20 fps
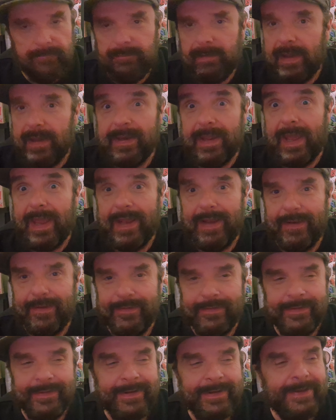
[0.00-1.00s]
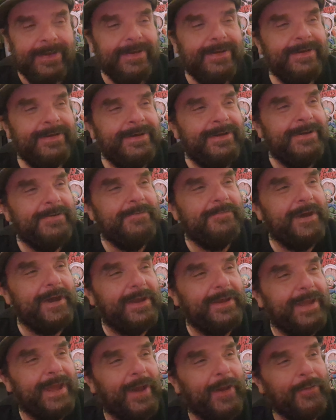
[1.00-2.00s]
Van Halen,
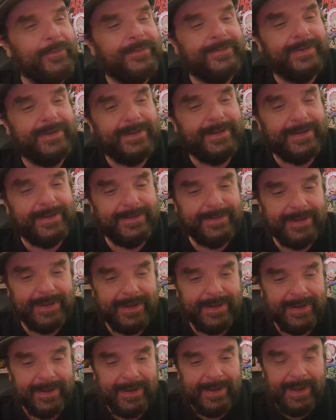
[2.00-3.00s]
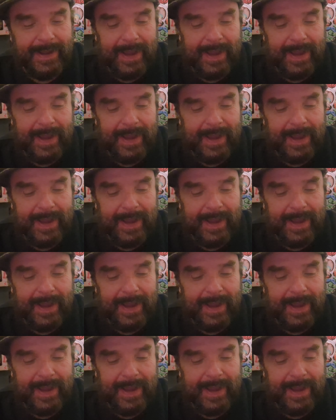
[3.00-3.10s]
Van Helsing in there,